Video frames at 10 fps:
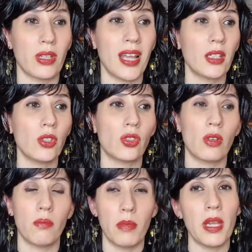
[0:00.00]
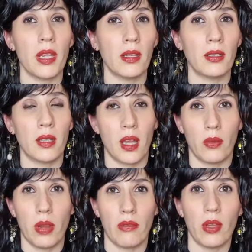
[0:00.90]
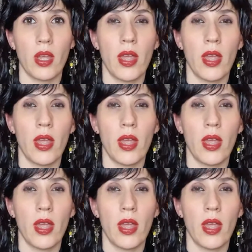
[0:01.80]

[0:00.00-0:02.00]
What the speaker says: That doesn't mean, however,